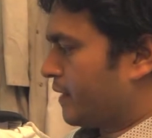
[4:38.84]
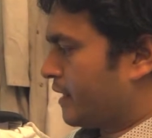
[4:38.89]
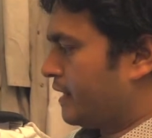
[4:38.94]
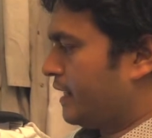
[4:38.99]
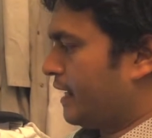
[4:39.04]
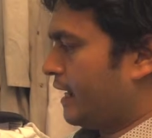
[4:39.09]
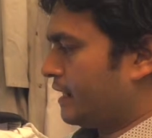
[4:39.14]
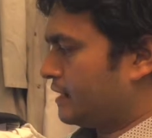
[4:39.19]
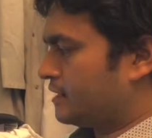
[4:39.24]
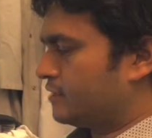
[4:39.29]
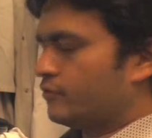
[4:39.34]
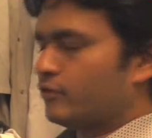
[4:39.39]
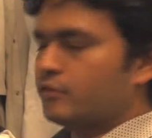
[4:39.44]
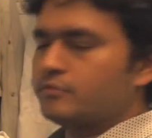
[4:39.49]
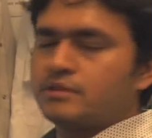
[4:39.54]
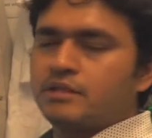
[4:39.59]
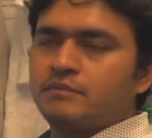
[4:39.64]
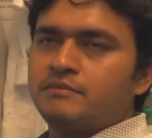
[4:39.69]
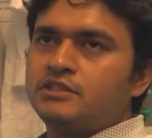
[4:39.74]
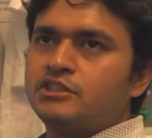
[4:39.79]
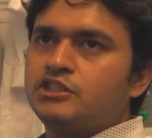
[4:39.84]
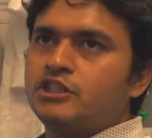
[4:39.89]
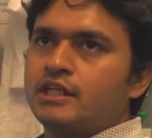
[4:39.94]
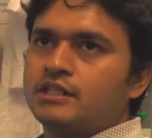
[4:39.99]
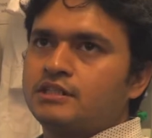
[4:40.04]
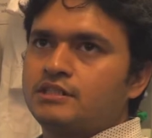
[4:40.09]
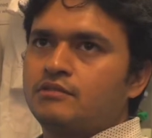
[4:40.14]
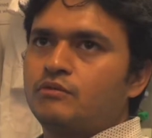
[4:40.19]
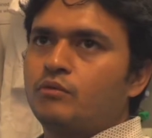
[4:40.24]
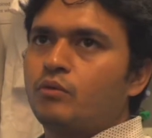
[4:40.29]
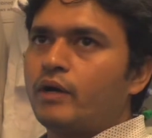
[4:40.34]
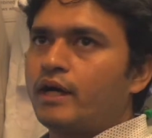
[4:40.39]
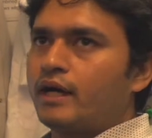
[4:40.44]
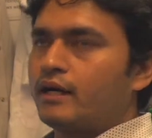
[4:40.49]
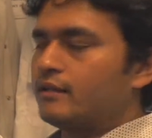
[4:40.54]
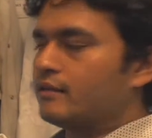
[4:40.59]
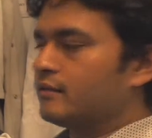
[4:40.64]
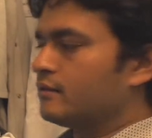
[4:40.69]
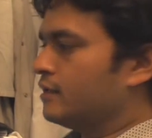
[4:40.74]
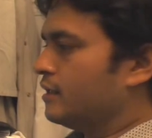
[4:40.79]
gas from some injection
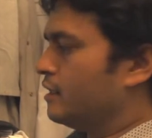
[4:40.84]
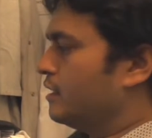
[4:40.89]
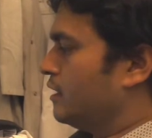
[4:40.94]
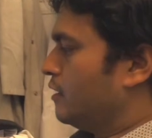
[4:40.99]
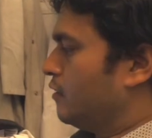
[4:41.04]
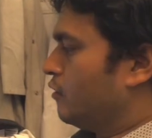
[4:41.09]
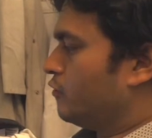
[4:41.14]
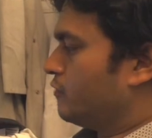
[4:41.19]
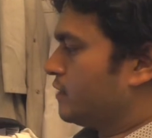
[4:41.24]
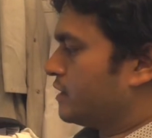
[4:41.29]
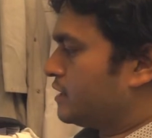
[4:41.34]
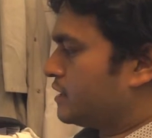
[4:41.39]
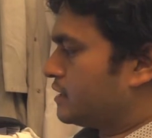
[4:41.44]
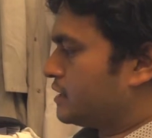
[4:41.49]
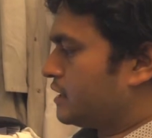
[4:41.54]
well, over the